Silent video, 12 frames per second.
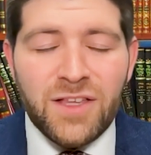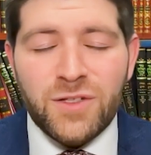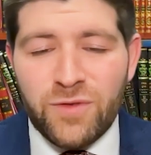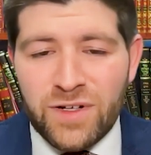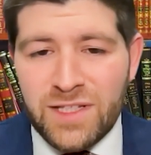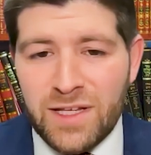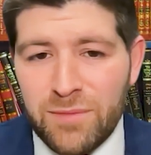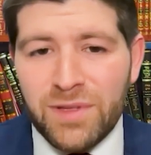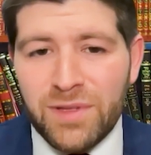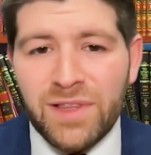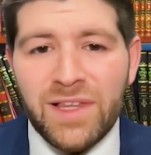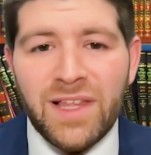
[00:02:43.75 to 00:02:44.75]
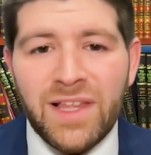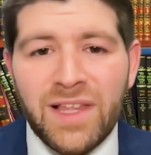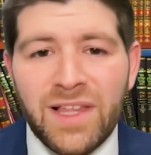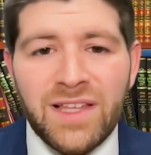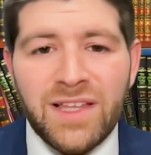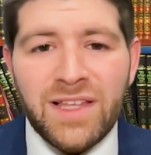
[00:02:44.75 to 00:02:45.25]
So for example, let's say our
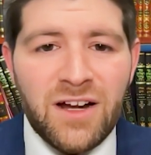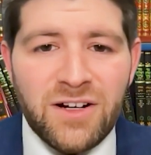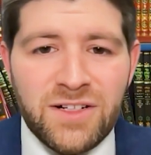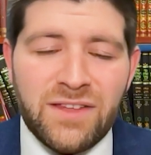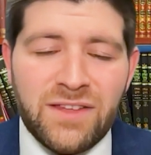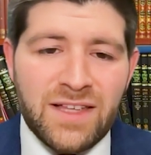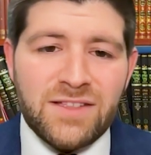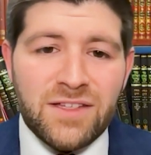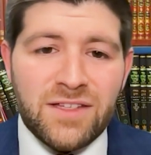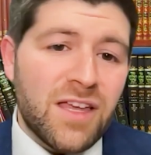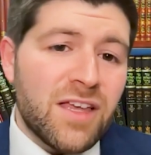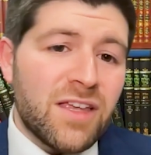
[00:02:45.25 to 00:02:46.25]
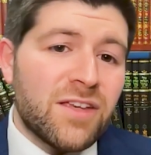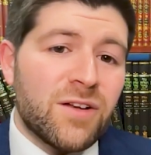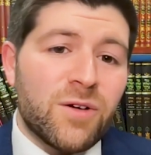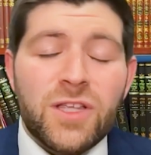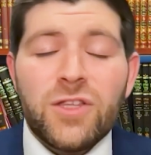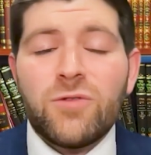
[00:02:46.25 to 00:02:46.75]
child asks us,
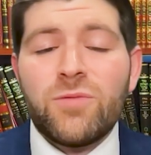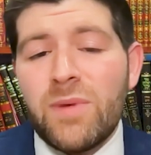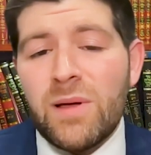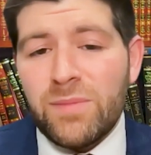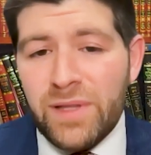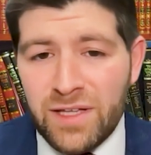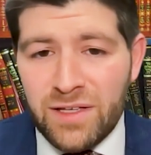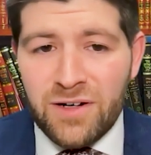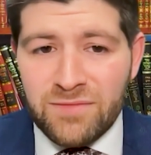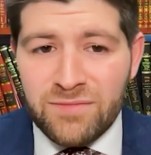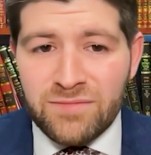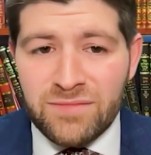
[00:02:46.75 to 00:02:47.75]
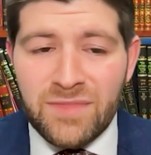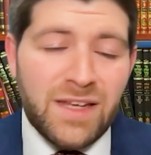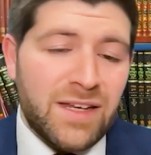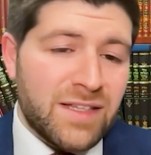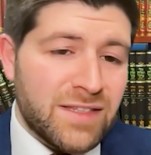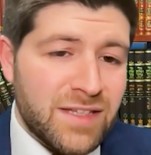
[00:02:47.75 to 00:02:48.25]
can you put my blanket on at
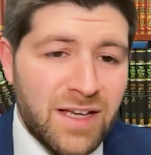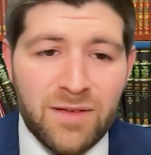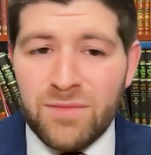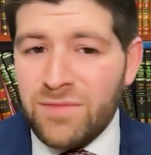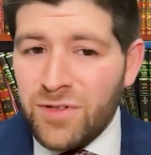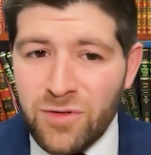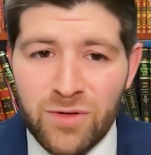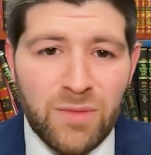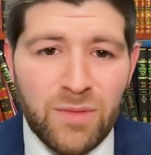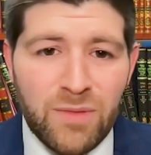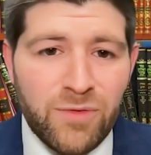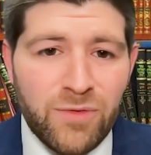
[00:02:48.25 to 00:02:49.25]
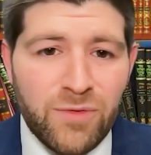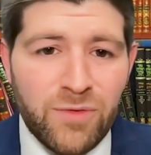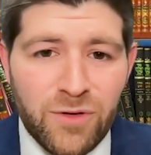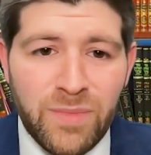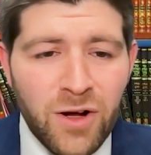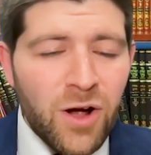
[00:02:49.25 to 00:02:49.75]
nighttime, right before bed?
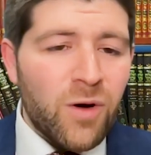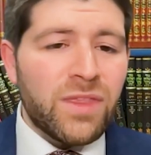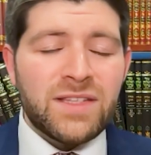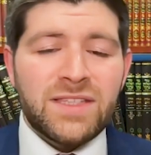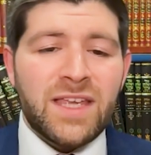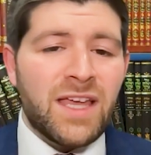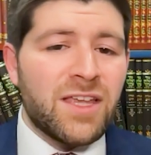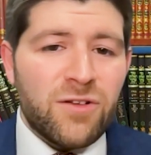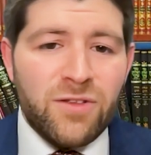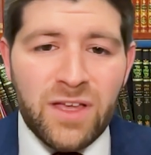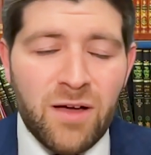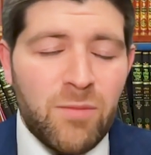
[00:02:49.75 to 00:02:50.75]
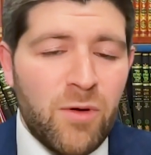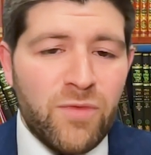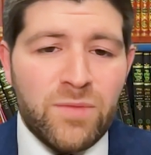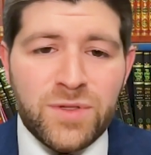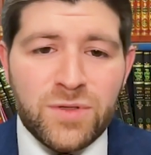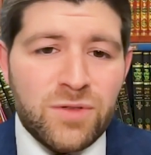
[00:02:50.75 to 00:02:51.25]
Or they say, they come home
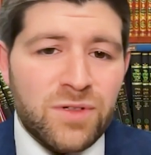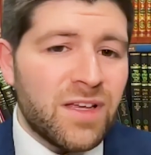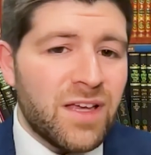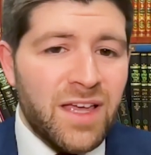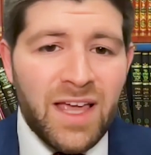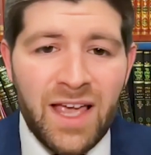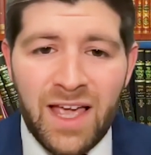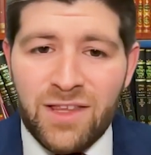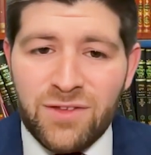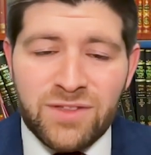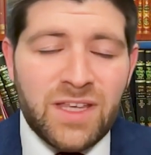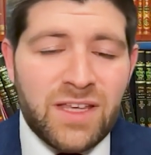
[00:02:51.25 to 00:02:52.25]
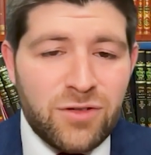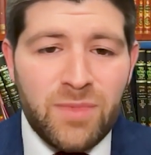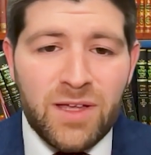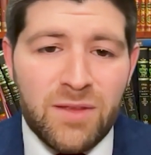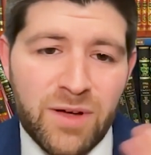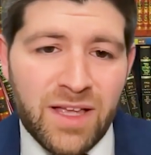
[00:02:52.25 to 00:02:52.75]
from school and you say, you
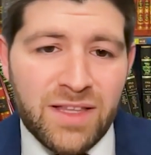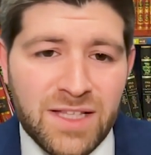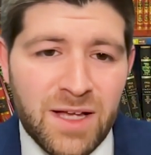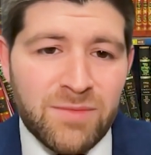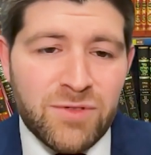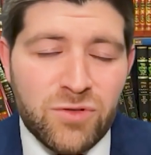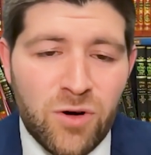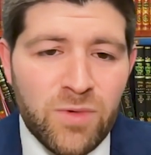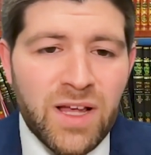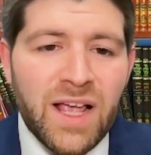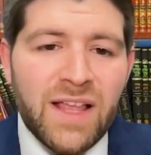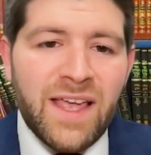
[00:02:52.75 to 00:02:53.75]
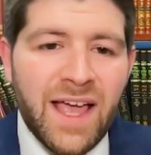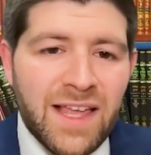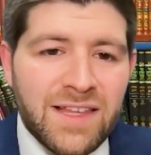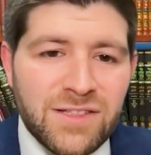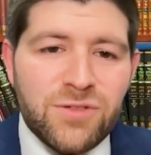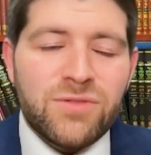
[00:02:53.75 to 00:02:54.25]
remind them, okay, it's time to do homework. And they
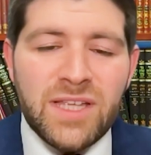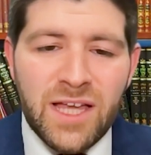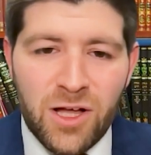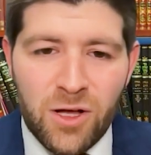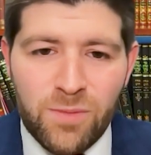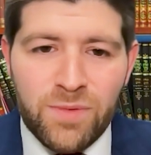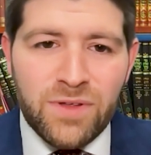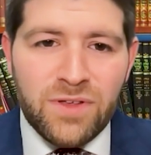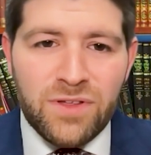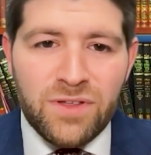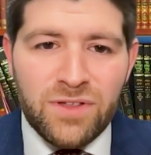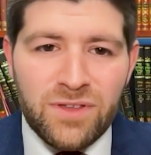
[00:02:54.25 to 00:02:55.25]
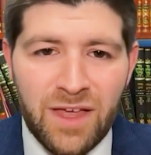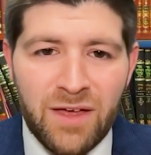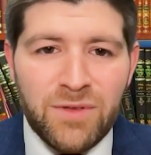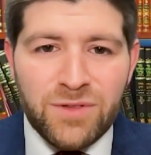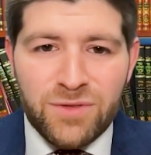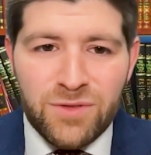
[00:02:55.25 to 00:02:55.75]
ask you to help
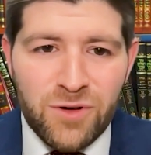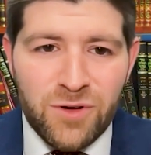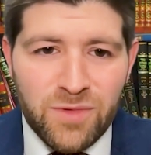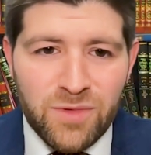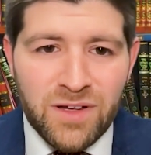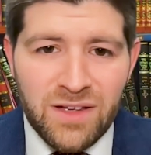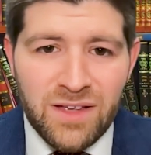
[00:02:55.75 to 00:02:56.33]
them do the homework.